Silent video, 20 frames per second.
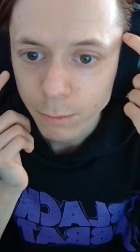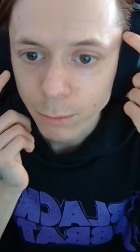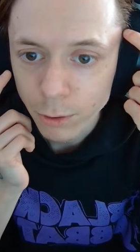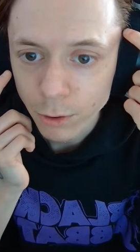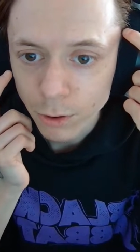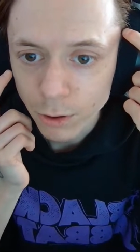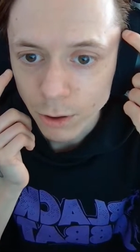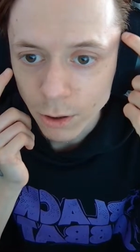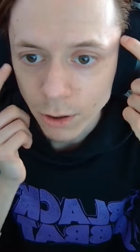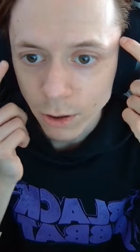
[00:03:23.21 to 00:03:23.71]

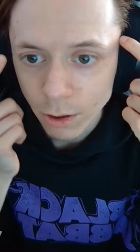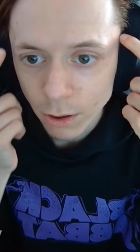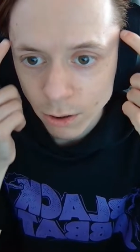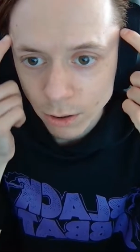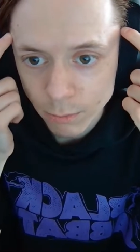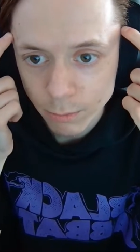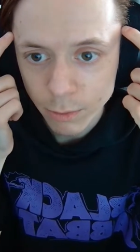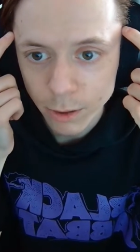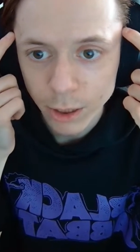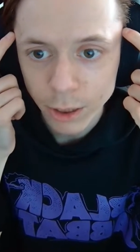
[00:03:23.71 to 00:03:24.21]
put all
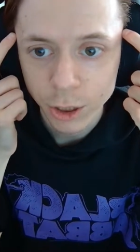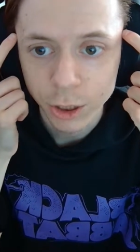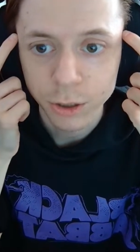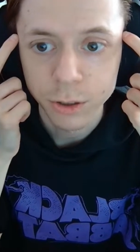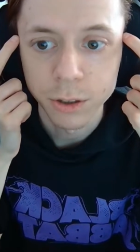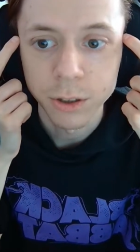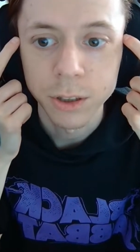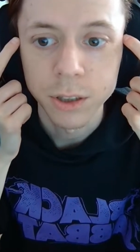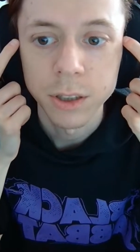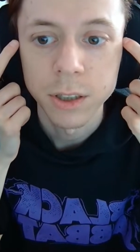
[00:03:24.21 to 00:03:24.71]
the
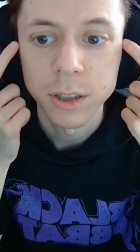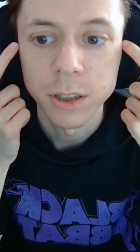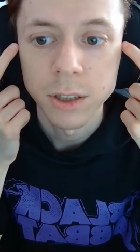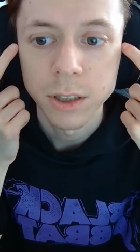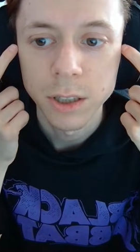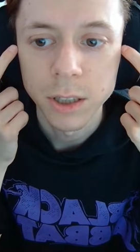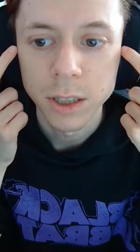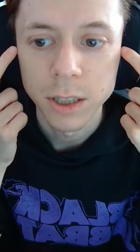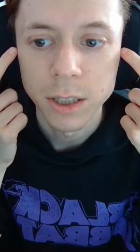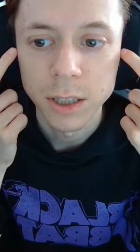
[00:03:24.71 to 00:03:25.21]
pressure
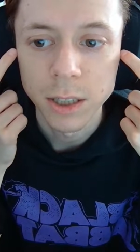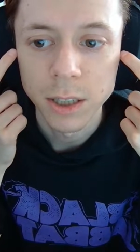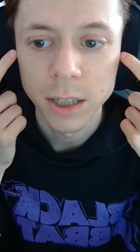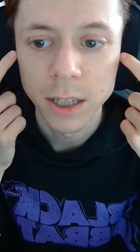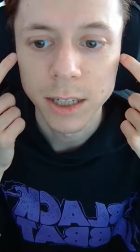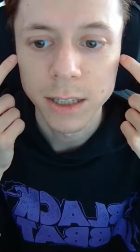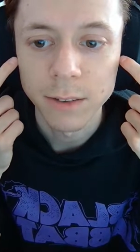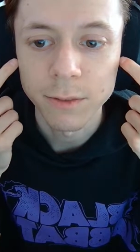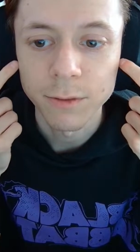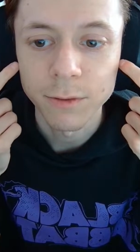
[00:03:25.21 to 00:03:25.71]

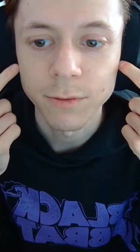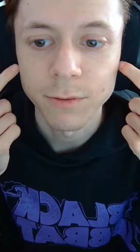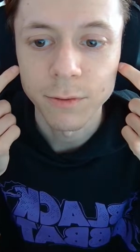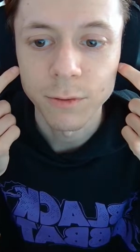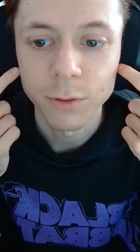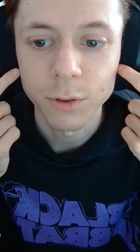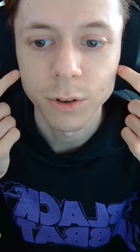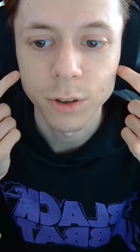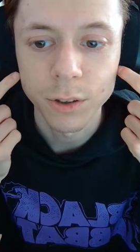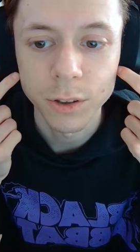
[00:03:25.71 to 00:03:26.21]
like in
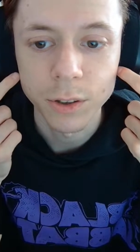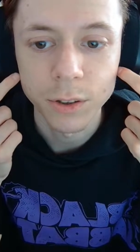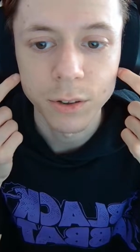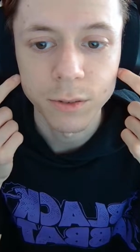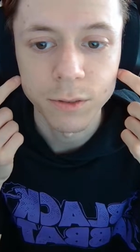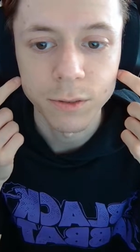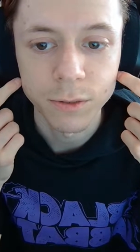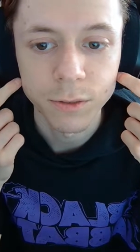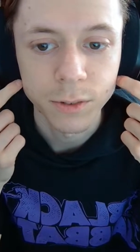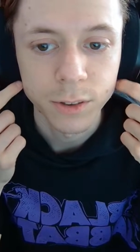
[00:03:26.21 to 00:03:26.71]
front
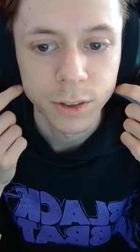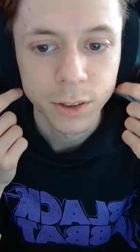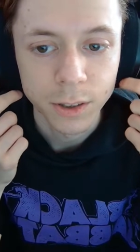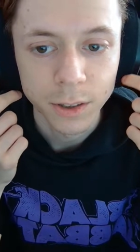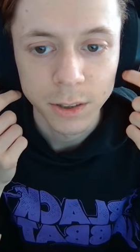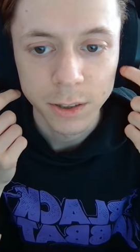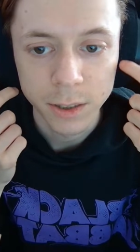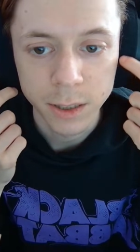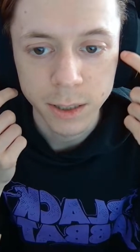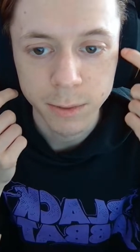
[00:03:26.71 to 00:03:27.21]
of
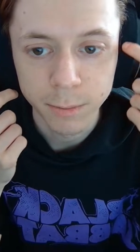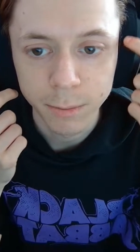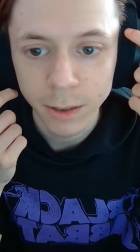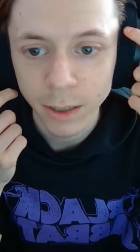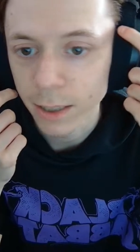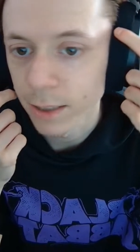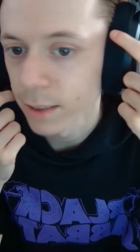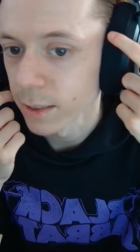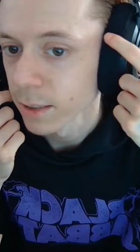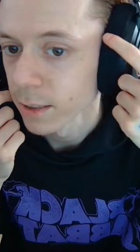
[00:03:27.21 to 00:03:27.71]
them,
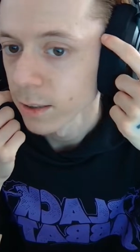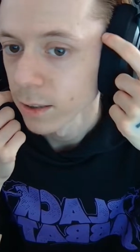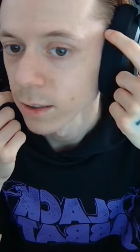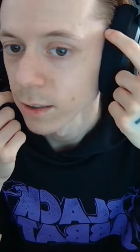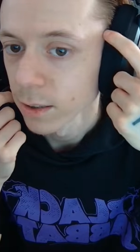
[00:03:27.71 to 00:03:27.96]
like